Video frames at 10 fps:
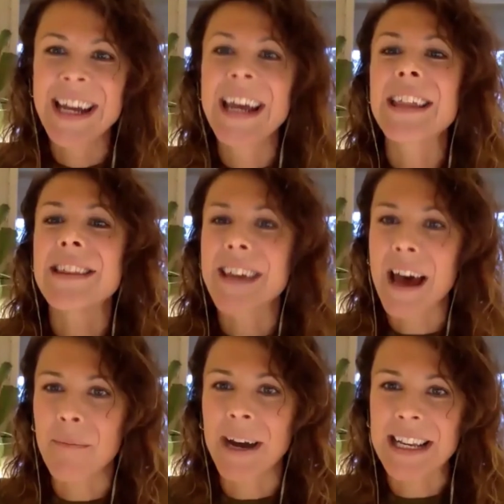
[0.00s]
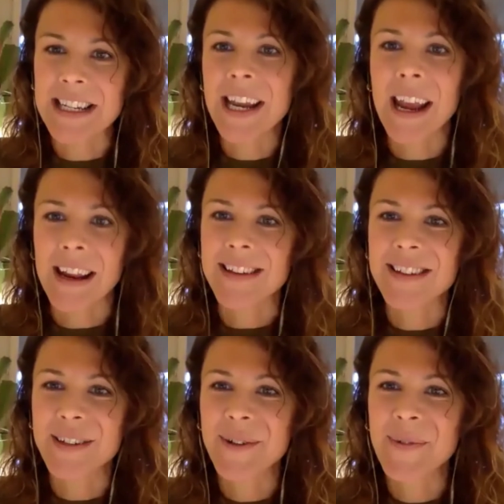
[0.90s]
that might
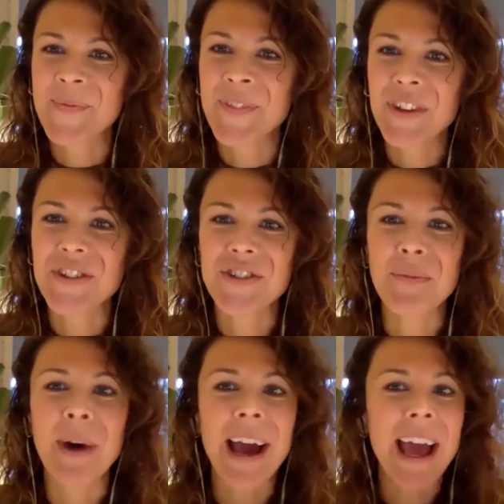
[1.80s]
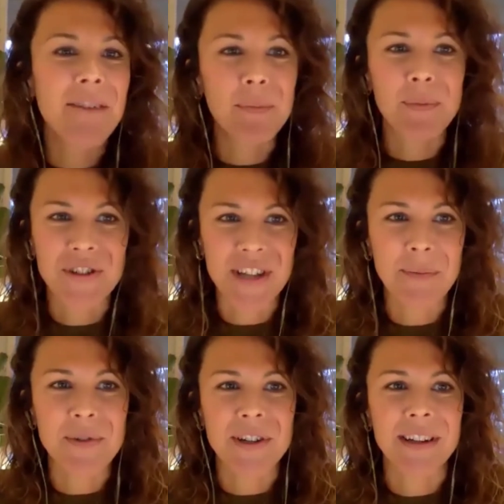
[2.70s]
change, because you might have a
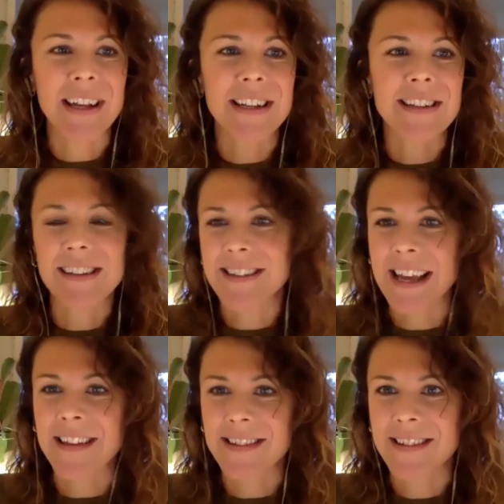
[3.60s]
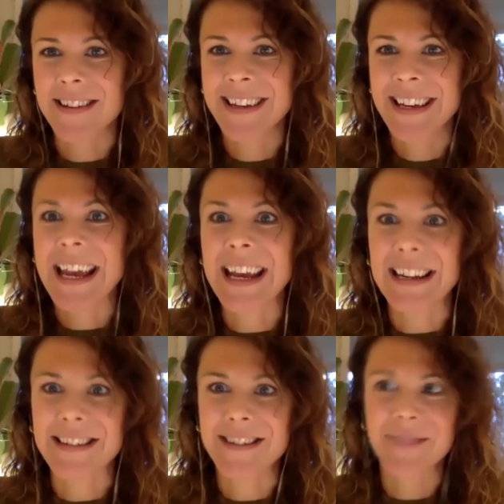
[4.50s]
perception that success
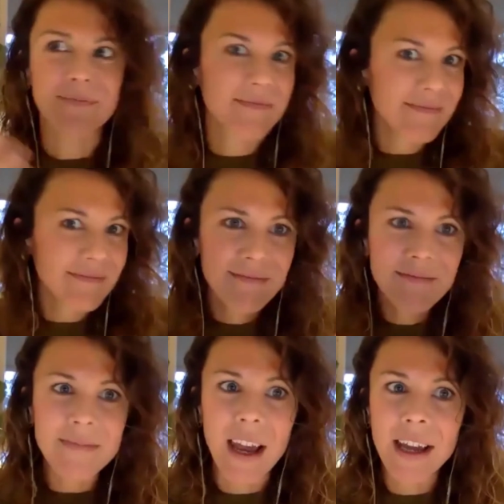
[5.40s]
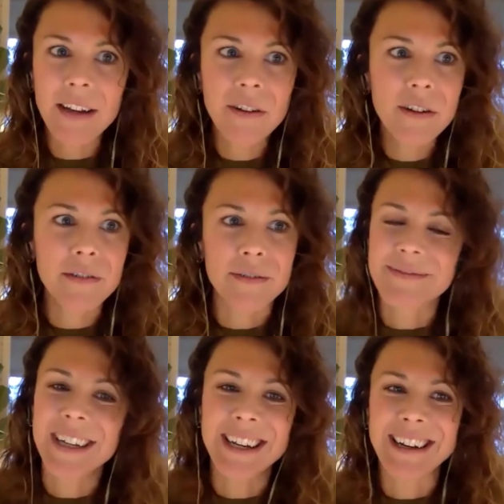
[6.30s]
is, I don't know,
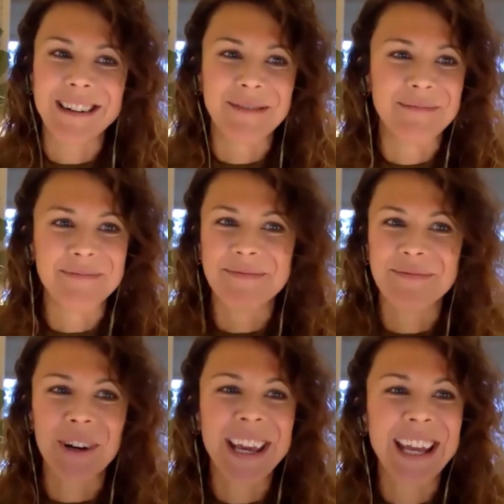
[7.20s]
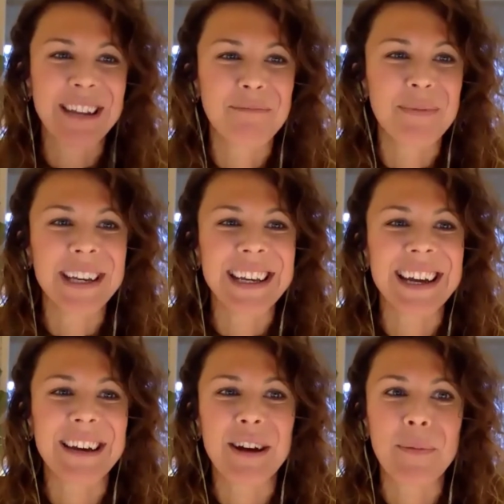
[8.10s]
what can it be?
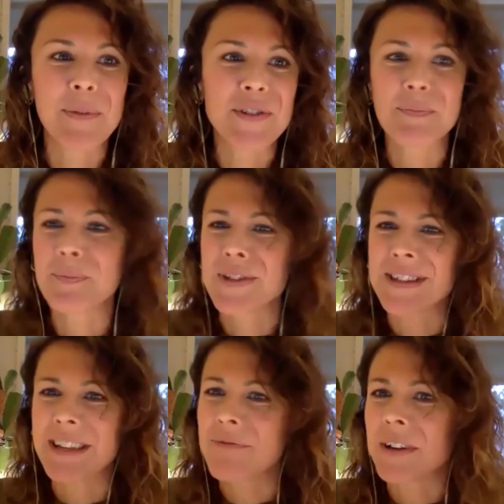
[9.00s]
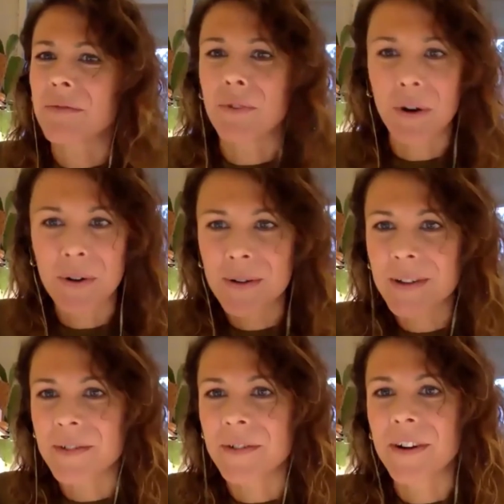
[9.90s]
A specific role,
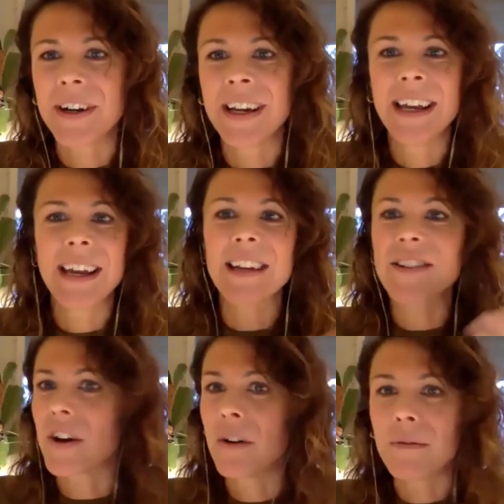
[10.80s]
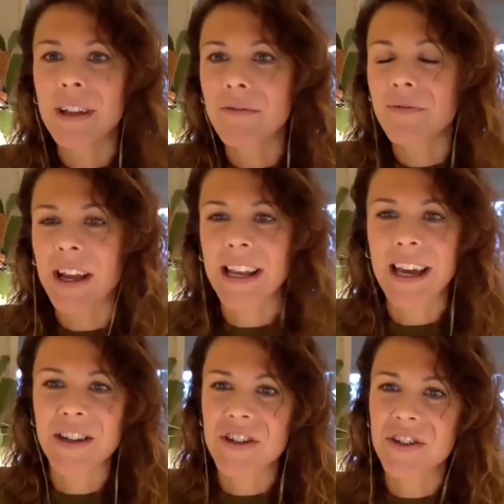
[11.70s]
or it's only
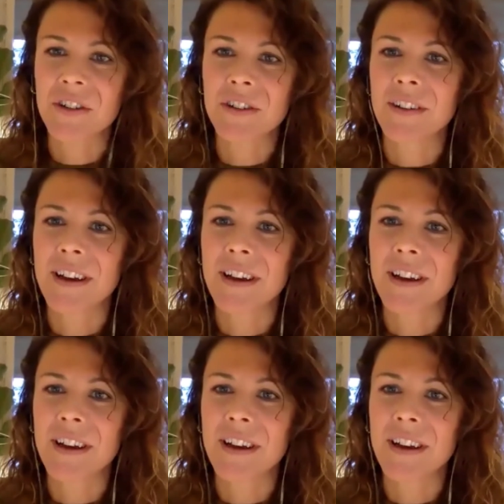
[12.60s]
financial,